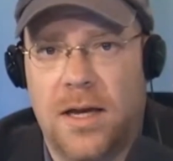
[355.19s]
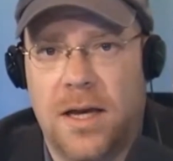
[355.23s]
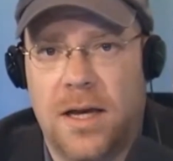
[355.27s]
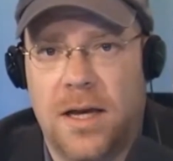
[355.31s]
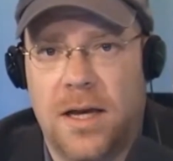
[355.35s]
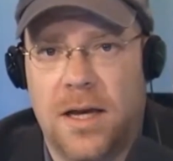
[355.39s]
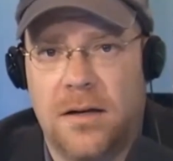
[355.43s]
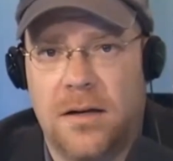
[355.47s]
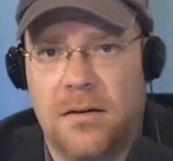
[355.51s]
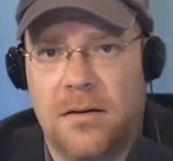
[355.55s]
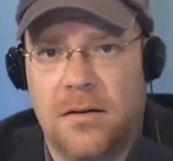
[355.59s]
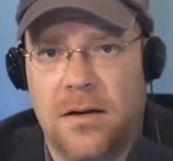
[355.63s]

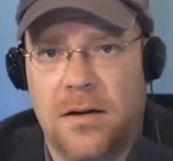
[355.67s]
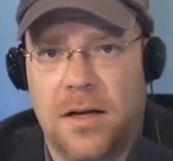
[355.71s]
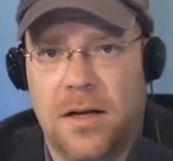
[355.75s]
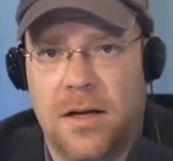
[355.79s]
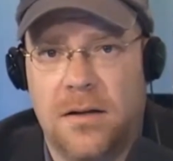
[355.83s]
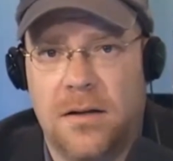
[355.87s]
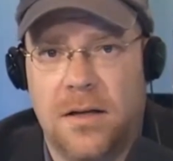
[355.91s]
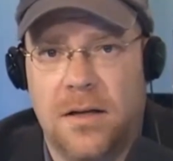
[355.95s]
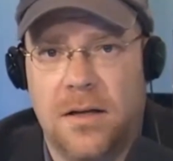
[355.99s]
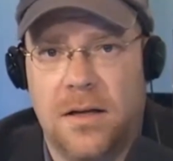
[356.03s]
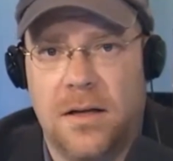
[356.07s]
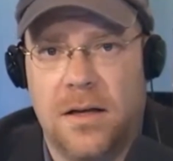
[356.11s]
and
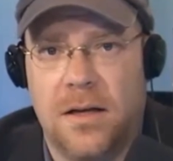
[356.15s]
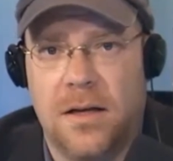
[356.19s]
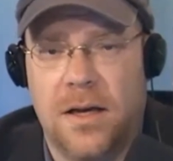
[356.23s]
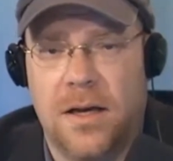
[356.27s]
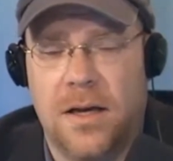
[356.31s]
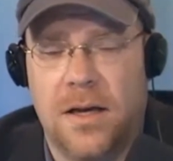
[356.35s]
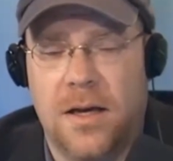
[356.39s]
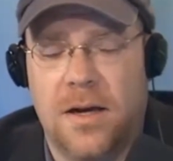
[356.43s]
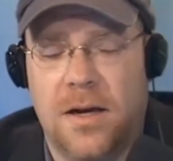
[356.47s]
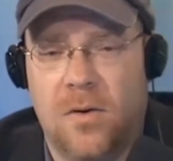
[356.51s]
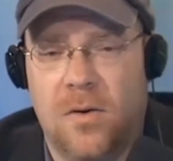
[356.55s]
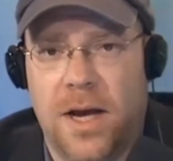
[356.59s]
the
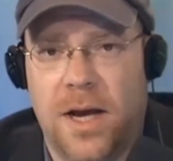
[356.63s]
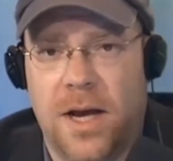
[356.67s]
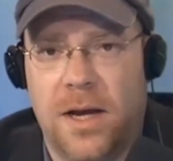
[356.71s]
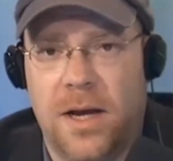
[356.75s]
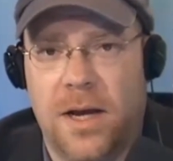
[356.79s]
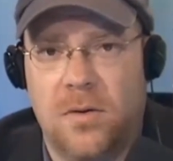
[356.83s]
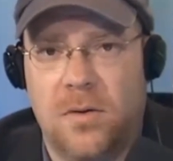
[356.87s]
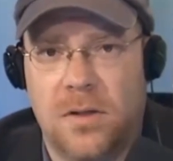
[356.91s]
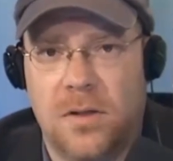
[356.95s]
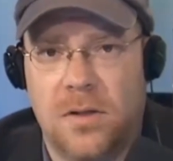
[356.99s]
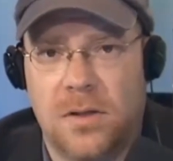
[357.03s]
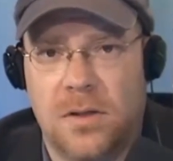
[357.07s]

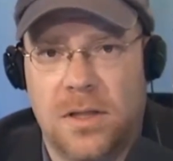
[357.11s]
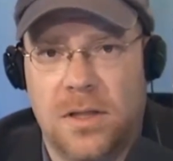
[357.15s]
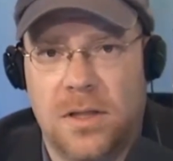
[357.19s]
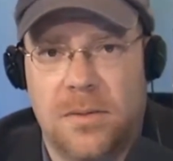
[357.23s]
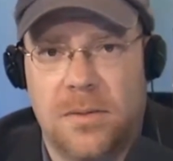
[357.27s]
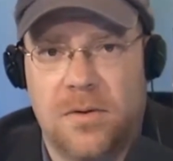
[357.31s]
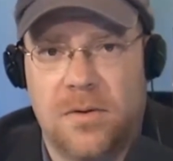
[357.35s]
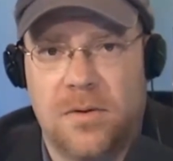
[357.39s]
NRA will